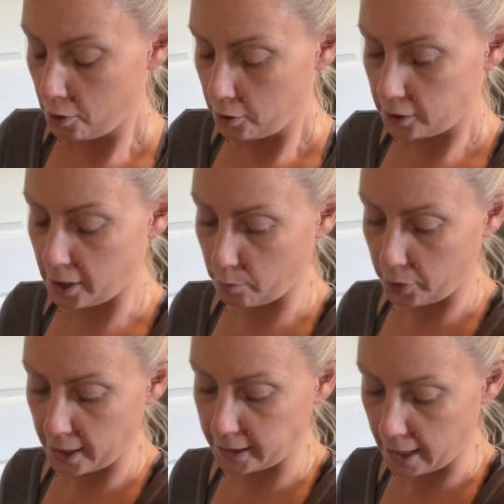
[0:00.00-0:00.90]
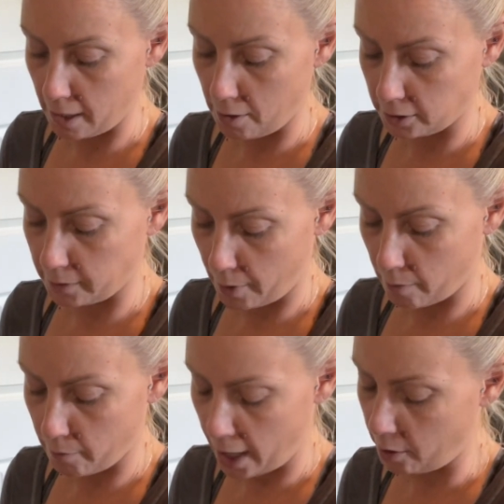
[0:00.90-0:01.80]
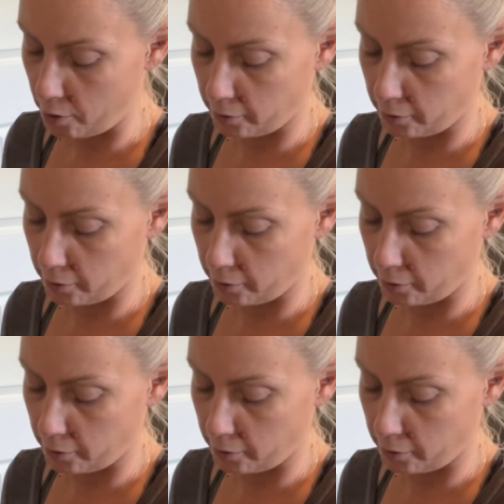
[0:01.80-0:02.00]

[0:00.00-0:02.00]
someplace else about, I don't know,